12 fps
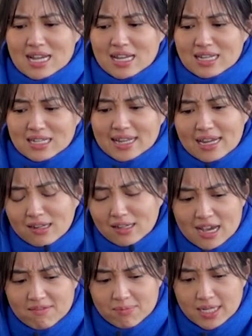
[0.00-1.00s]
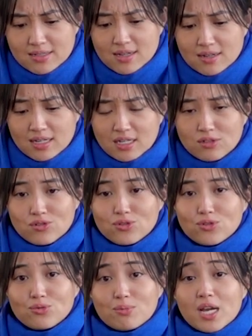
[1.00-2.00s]
And lately I've been turning
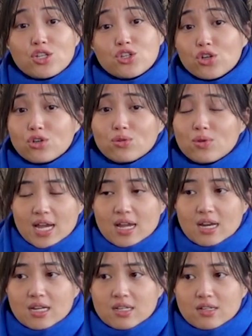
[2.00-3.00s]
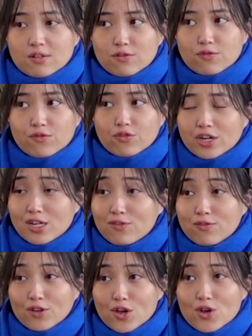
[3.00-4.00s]
to my journal and free
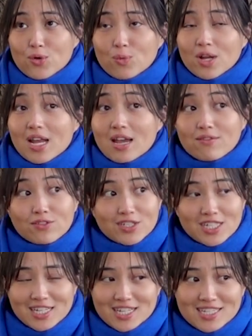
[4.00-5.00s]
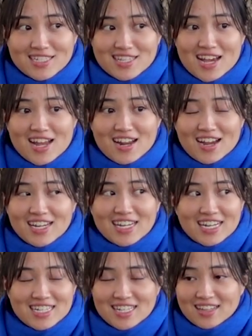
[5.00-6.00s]
flow whatever it is that I
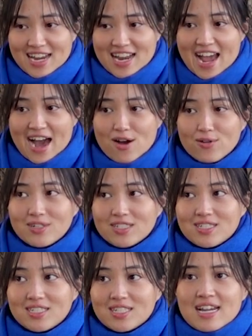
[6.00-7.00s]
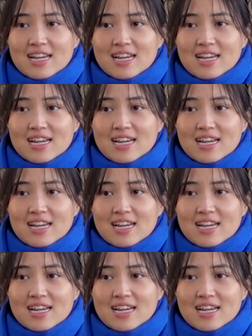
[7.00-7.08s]
need to let out.